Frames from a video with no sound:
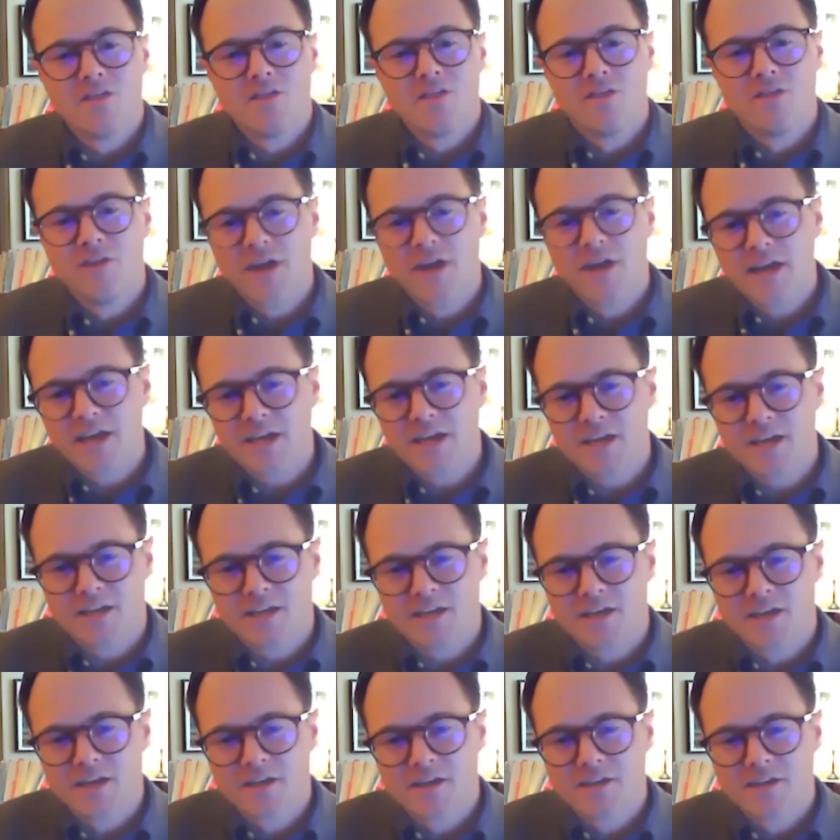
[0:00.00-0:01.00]

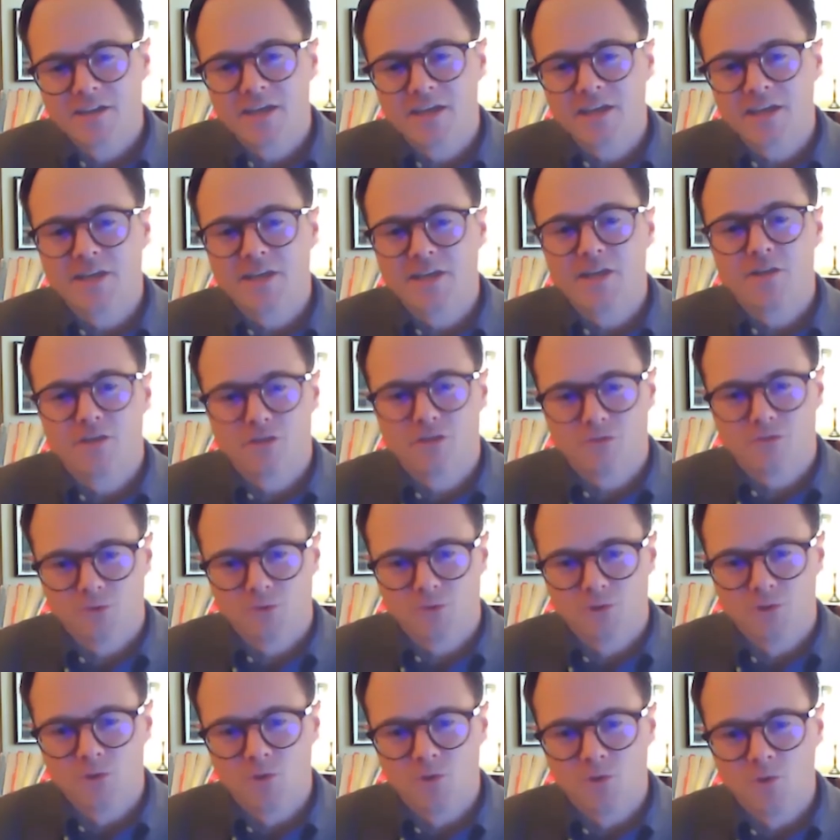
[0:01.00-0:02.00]
they can get
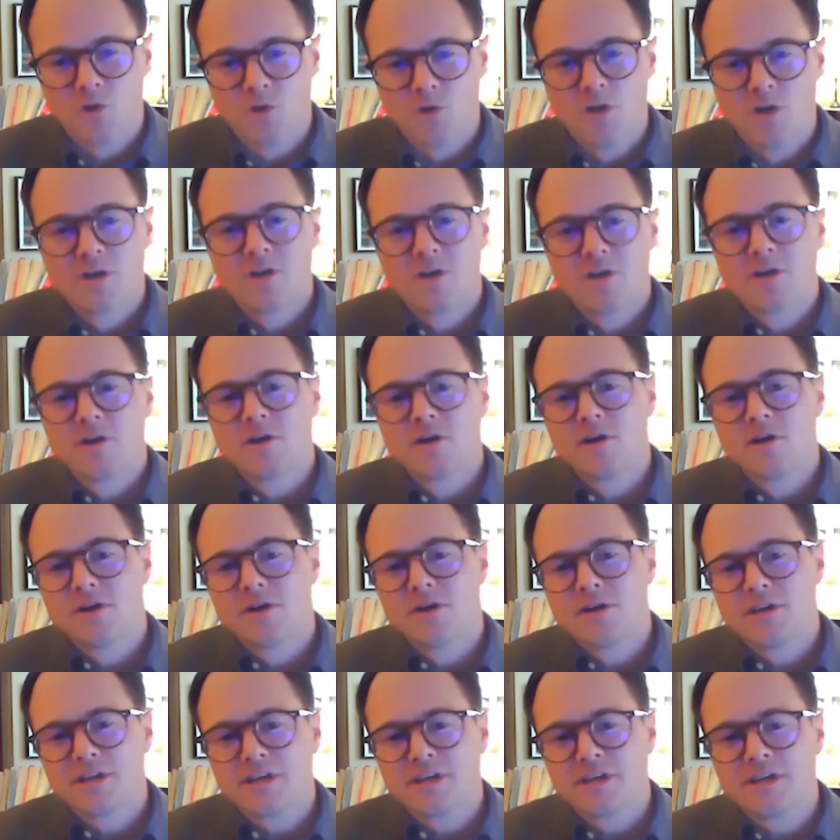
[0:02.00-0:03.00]
through
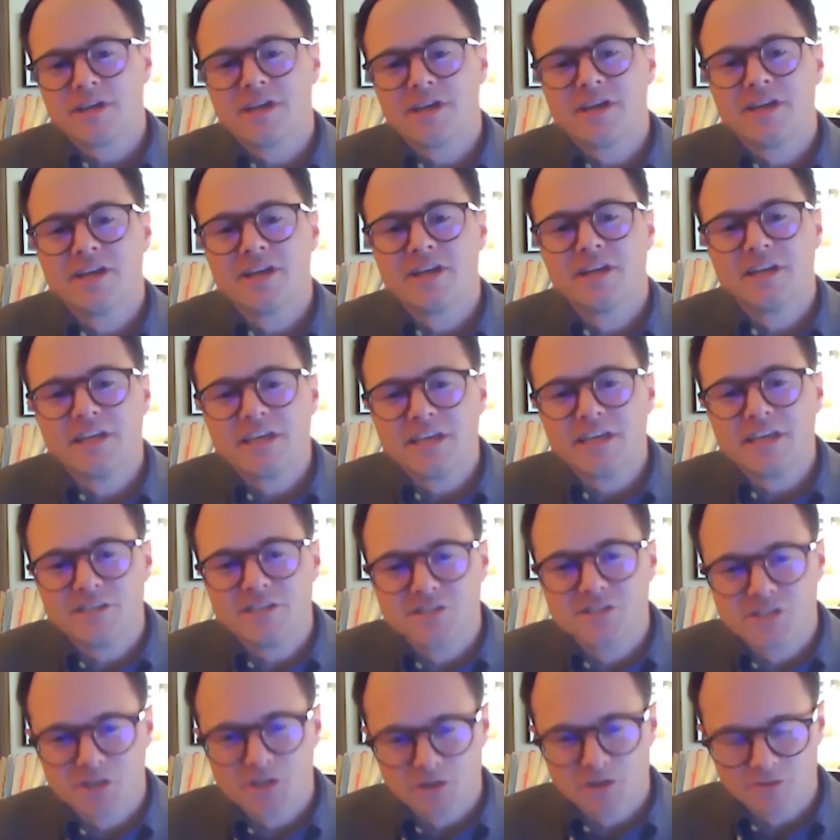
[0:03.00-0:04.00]
in an
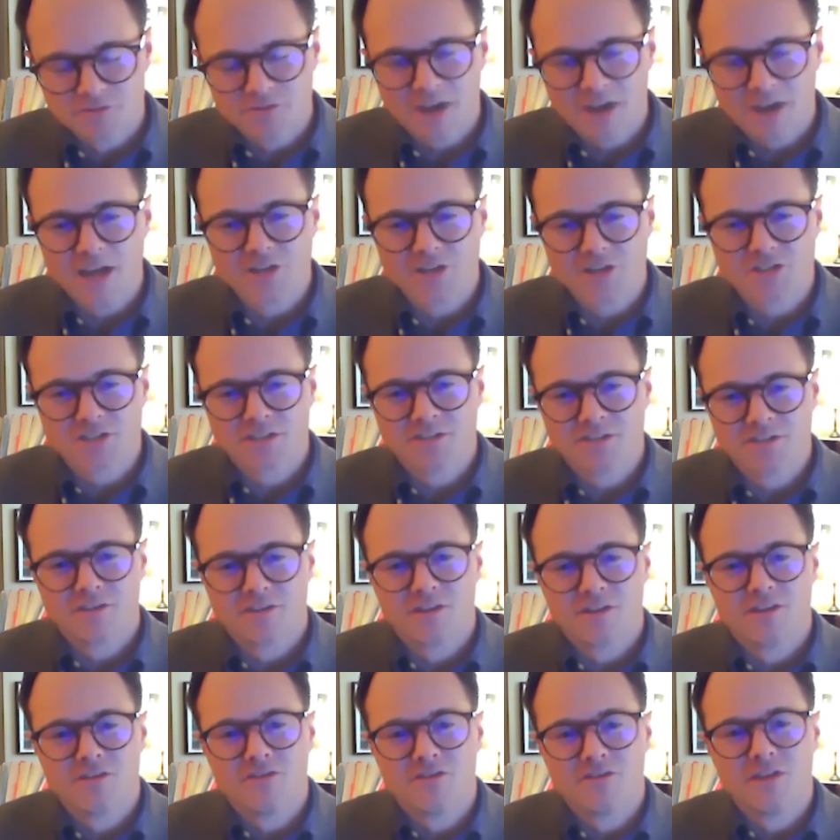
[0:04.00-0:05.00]
easier
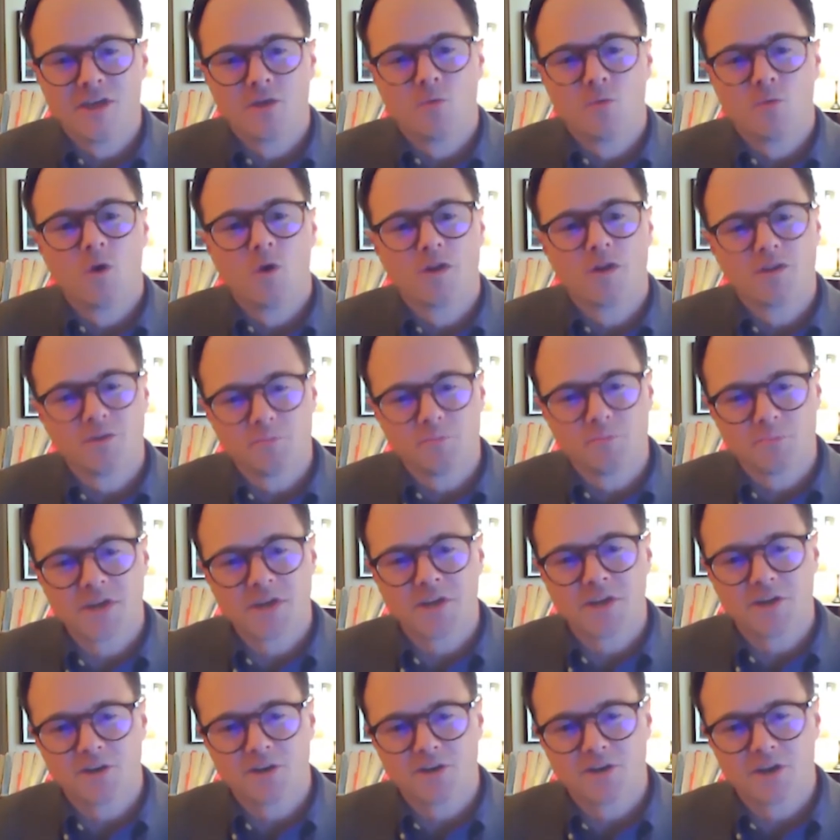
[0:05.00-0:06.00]
fashion than what the
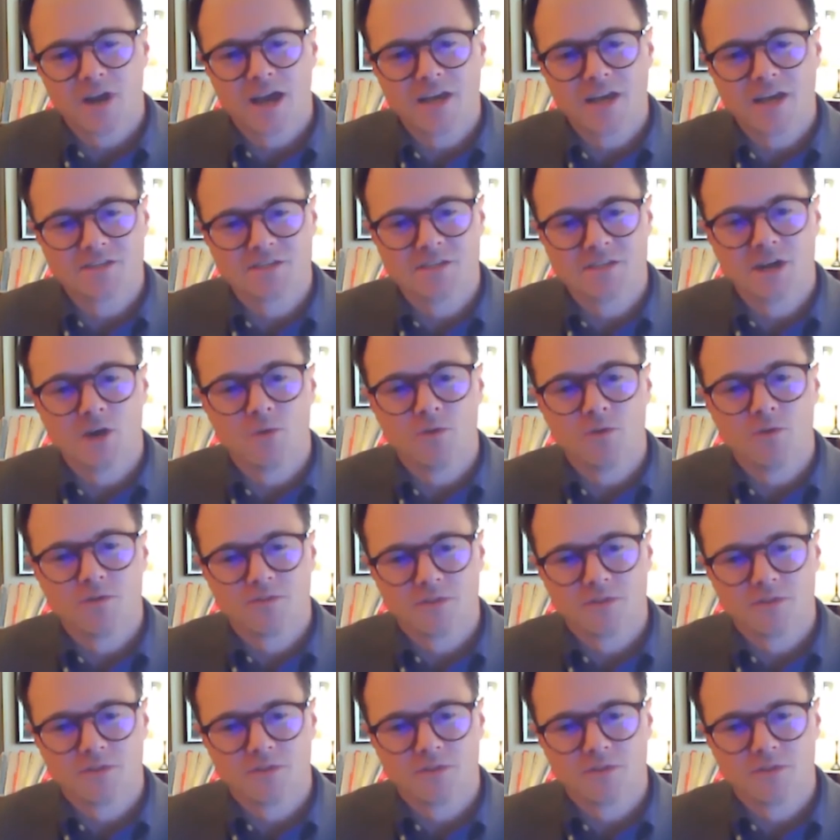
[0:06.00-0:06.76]
peer has dealt with